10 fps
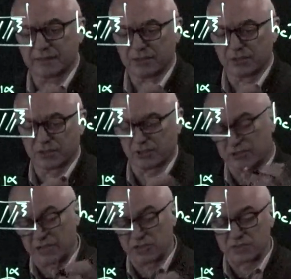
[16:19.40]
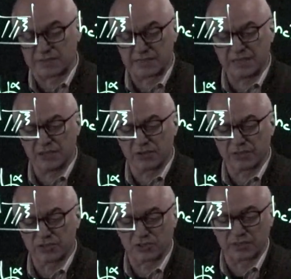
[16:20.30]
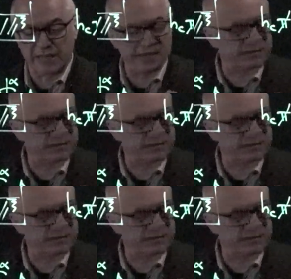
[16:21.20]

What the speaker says: or location Z, location X,